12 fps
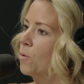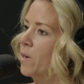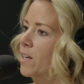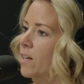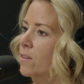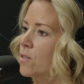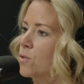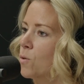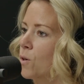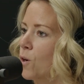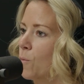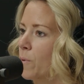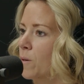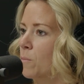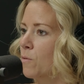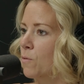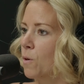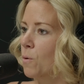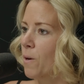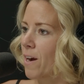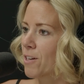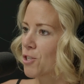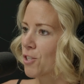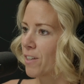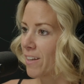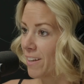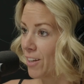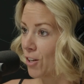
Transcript: kick the door open before we're actually here?